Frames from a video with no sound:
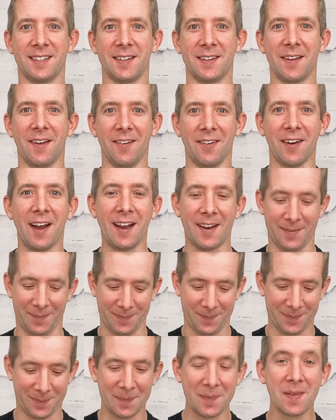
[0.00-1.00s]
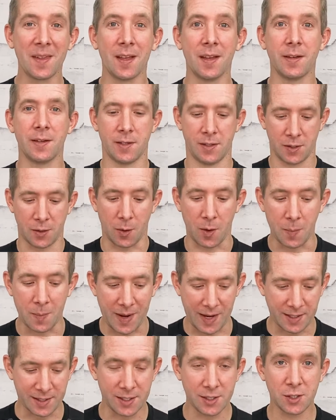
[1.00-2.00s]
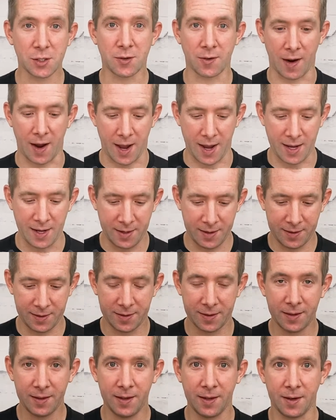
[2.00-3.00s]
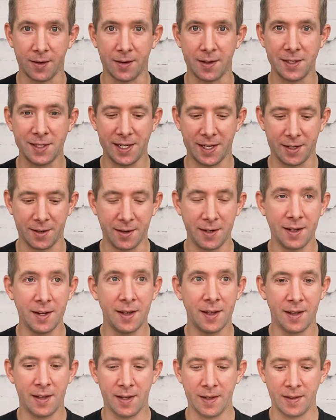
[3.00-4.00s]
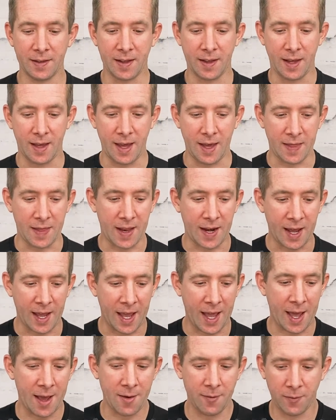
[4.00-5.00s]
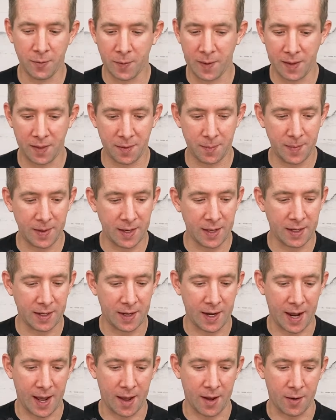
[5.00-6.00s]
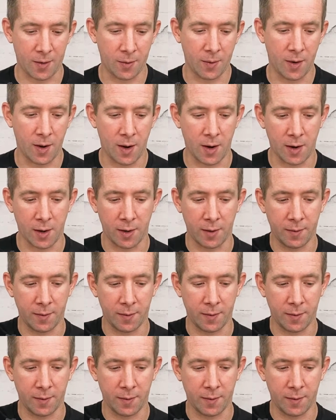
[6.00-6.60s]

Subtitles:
All right, so our base is dry. Here it is here. And then I have with me now our